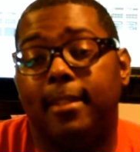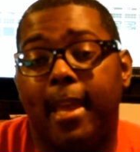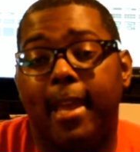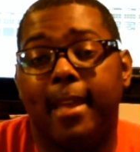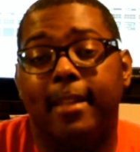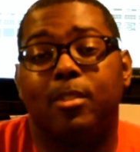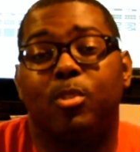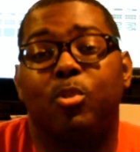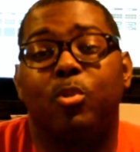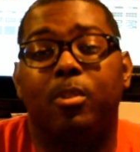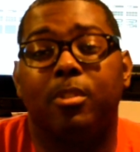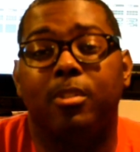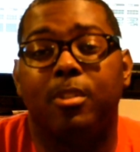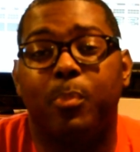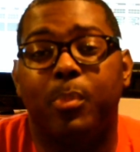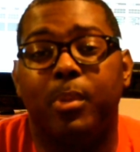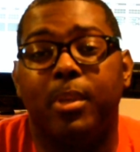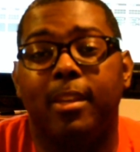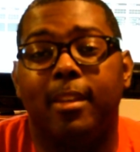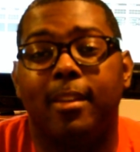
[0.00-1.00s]
that is going to
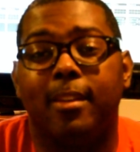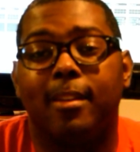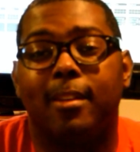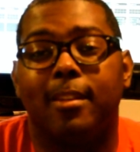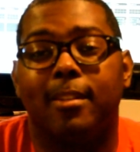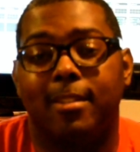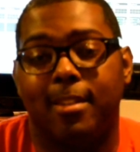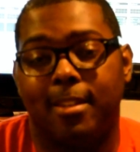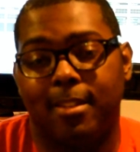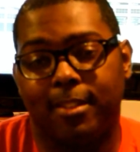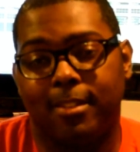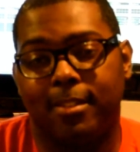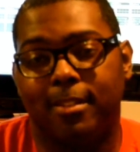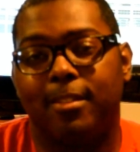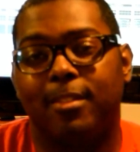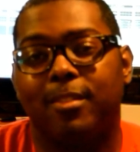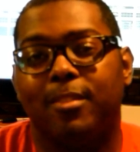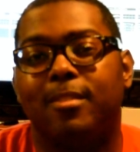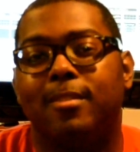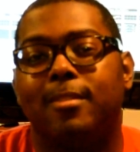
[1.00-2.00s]
be another
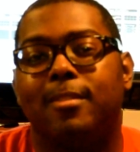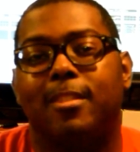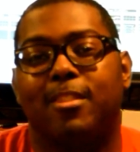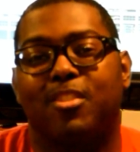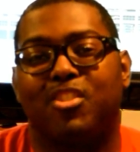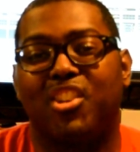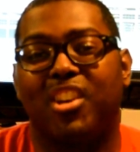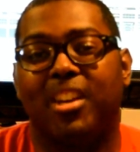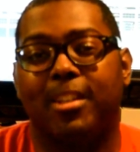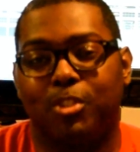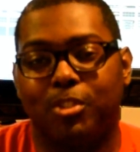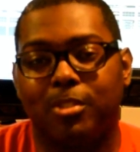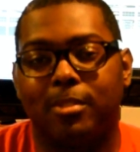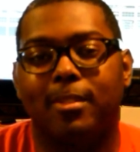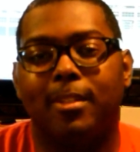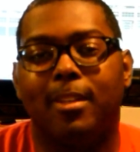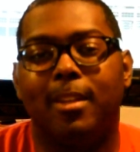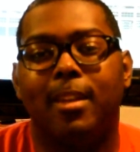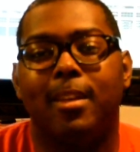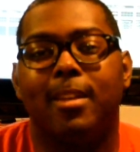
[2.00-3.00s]
discussion.
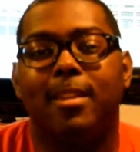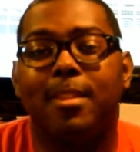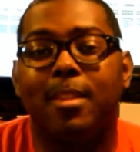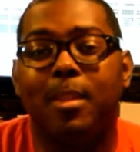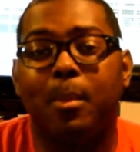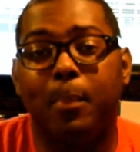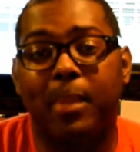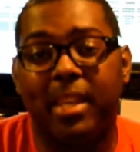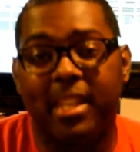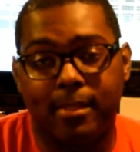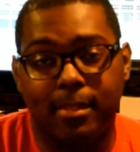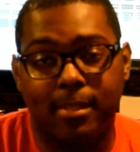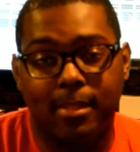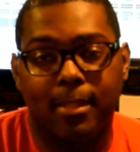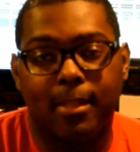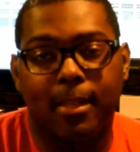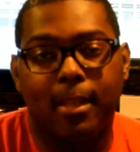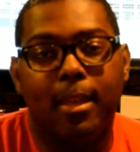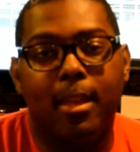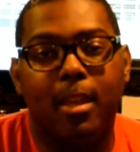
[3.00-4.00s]
The
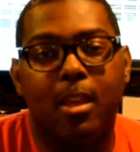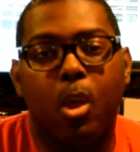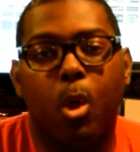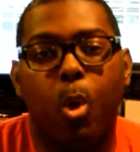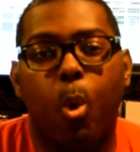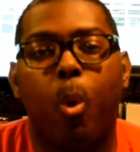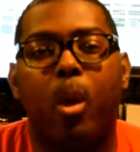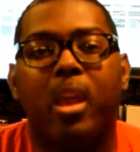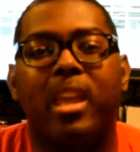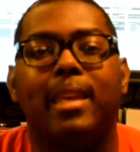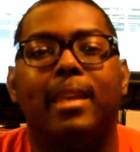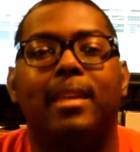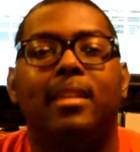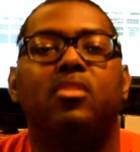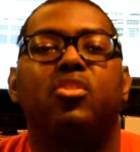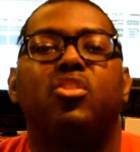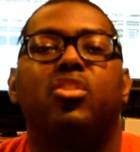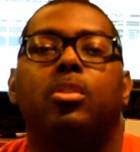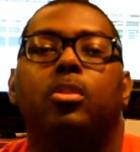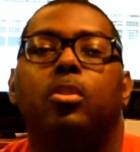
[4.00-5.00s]
mixing. Going
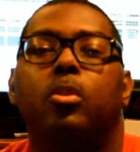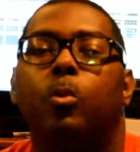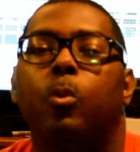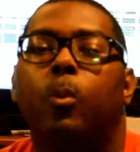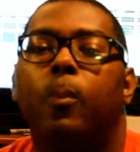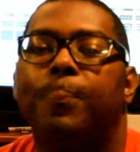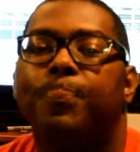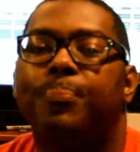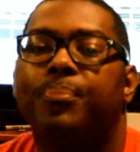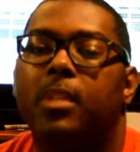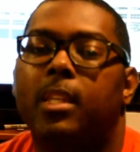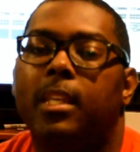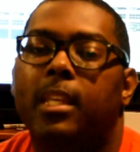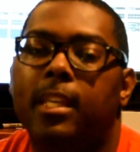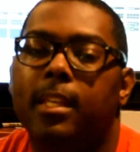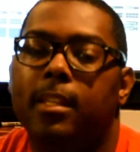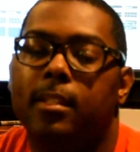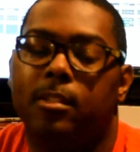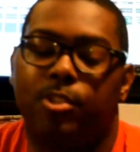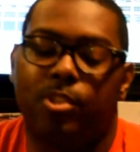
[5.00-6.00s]
into
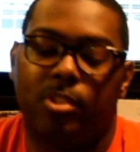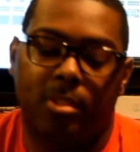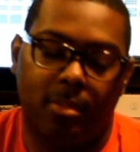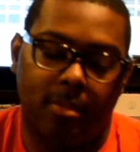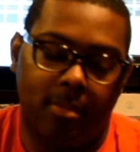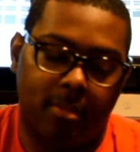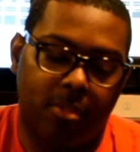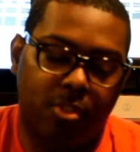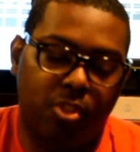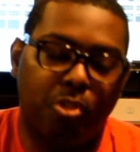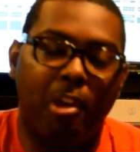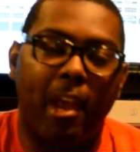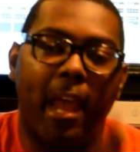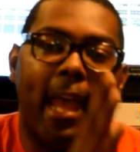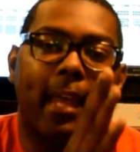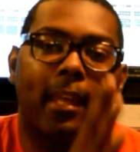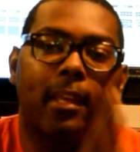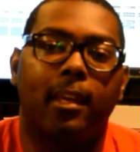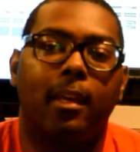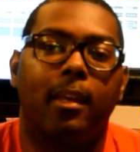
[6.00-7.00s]
each
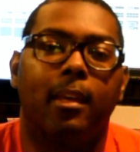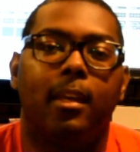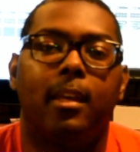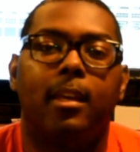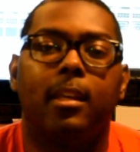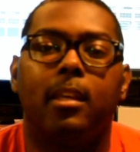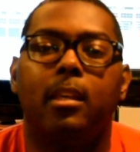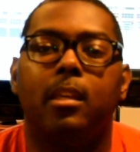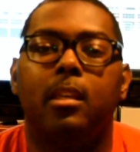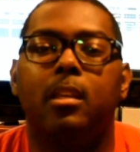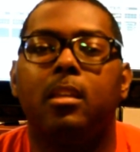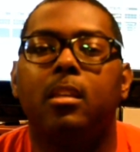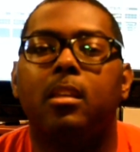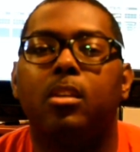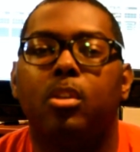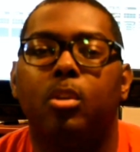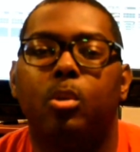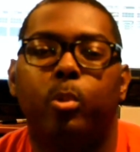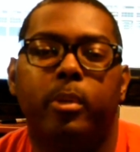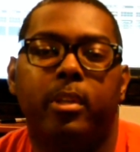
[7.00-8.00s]
track,
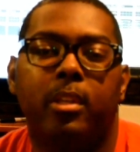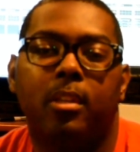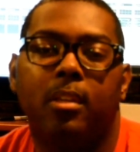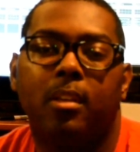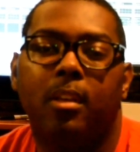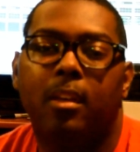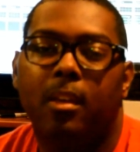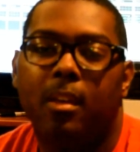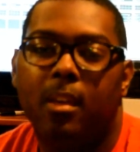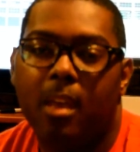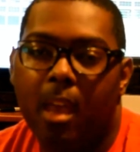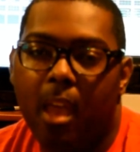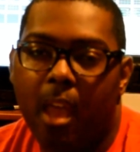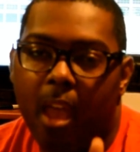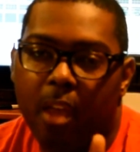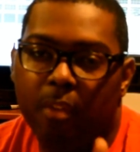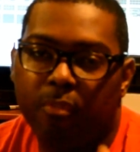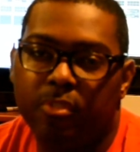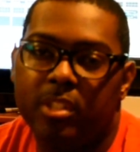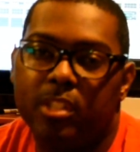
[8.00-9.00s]
EQing
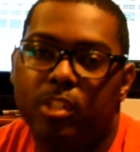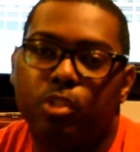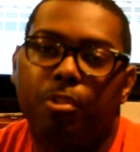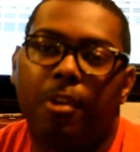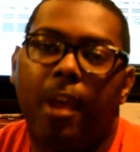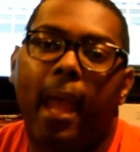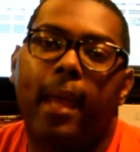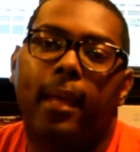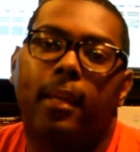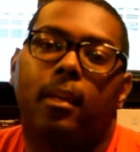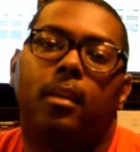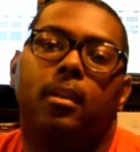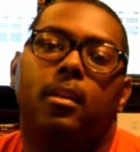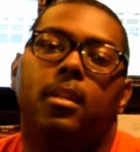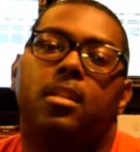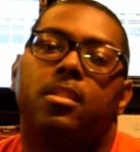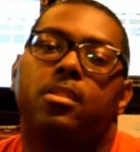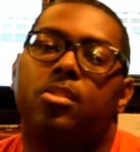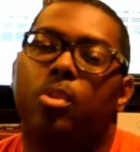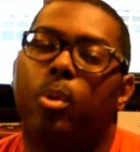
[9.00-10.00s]
every track
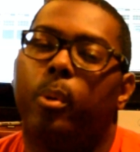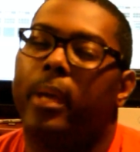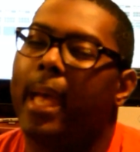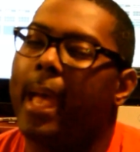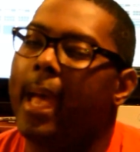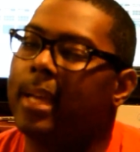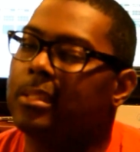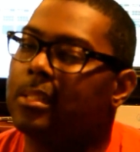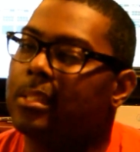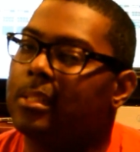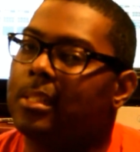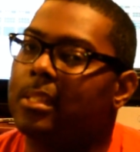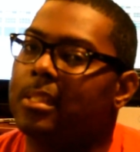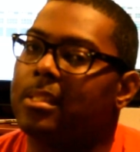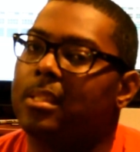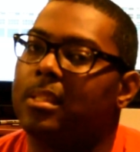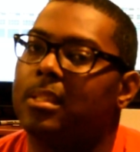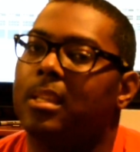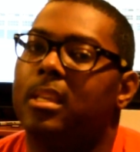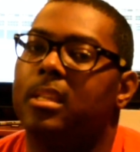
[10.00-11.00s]
so it has a
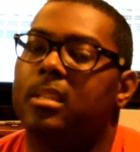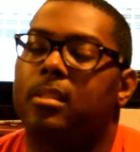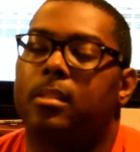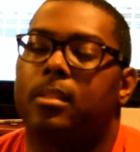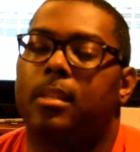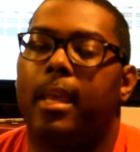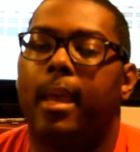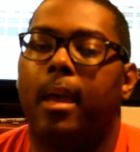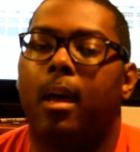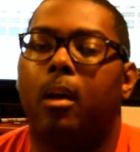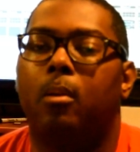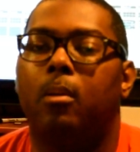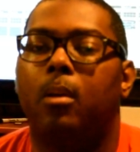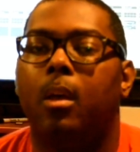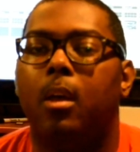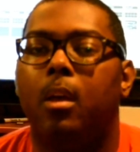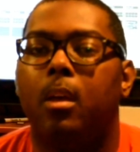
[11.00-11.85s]
distinct sound.